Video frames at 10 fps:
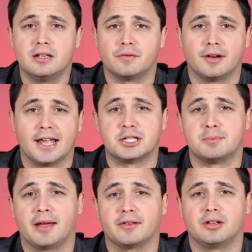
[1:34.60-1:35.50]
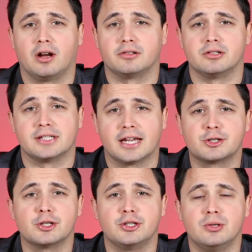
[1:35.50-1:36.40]
different naturopathic doctors
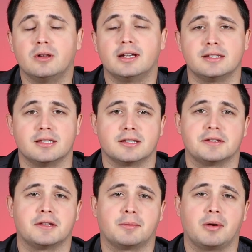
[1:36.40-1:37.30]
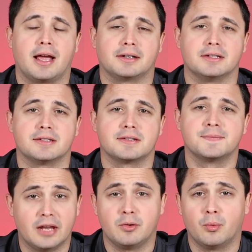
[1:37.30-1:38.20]
actually utilize this in their practice.
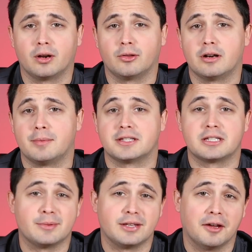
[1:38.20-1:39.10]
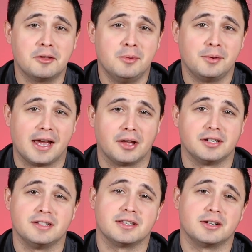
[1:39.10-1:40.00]
If you want to learn about some of the other
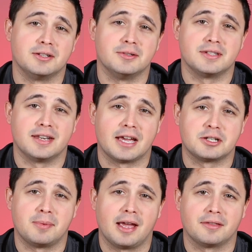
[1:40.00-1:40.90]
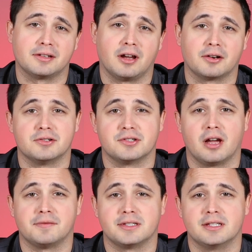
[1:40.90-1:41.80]
modalities that are used in naturopathic doctors'
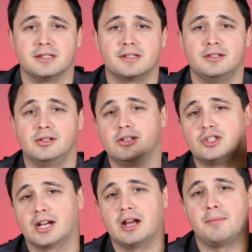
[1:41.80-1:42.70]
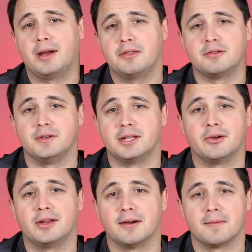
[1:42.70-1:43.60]
offices, you can check out my other
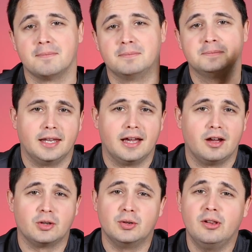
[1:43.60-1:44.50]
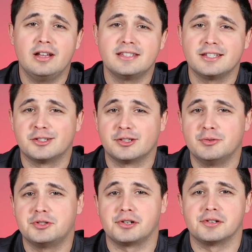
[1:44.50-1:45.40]
video here. Now, utilizing
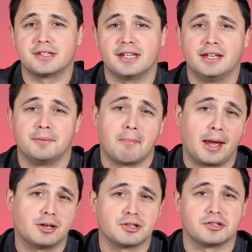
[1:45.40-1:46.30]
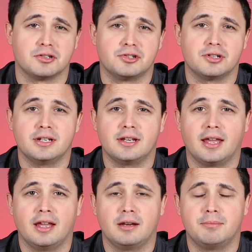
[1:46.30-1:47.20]
sutures in minor surgery
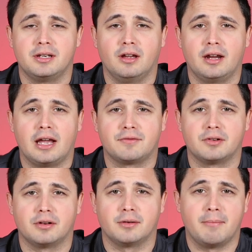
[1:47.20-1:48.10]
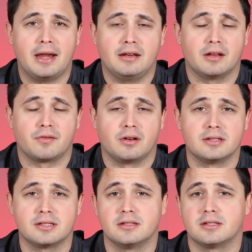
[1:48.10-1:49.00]
can be done after many different
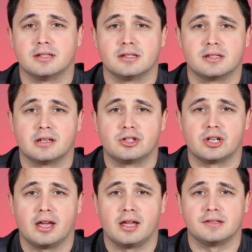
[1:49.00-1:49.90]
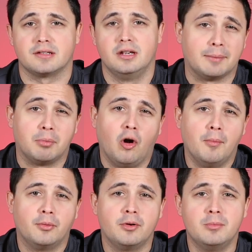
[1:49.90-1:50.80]
instances, such as
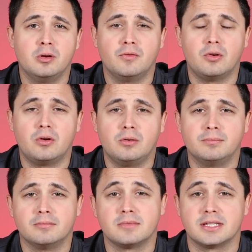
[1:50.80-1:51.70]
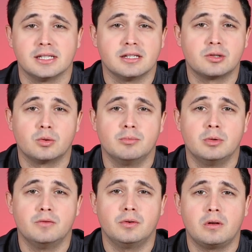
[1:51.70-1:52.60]
lipoma removal, cyst
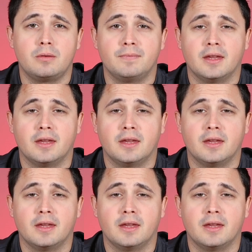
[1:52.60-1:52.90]
removal,